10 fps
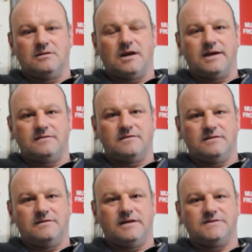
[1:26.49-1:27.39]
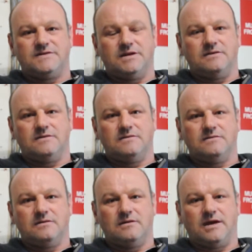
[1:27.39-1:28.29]
light intensity to
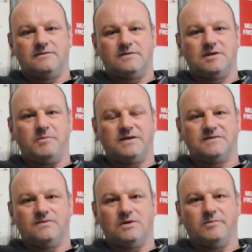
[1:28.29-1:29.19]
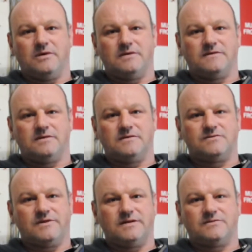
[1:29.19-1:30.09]
have it the best for the bird, so it's
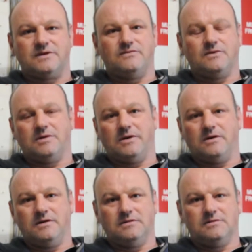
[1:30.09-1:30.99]
stress-free for the bird.